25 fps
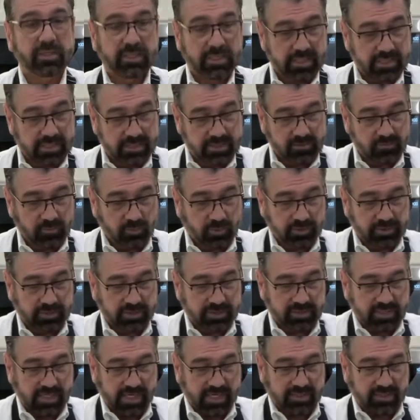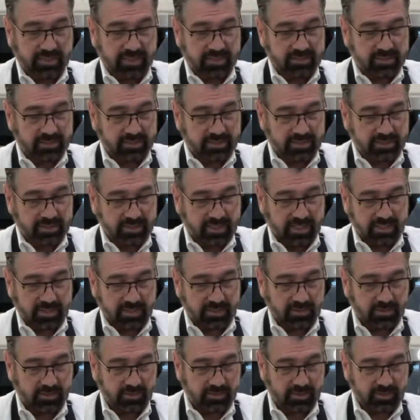these, we'll just take these and just kind of
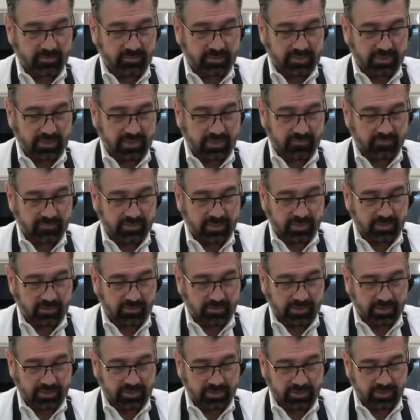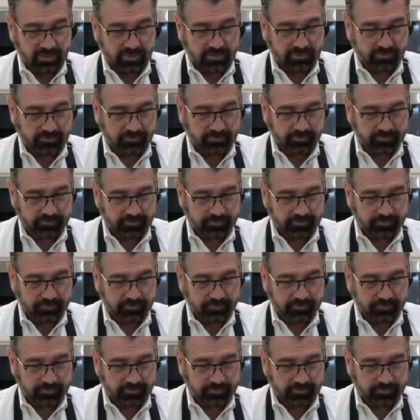turn themselves in on each other.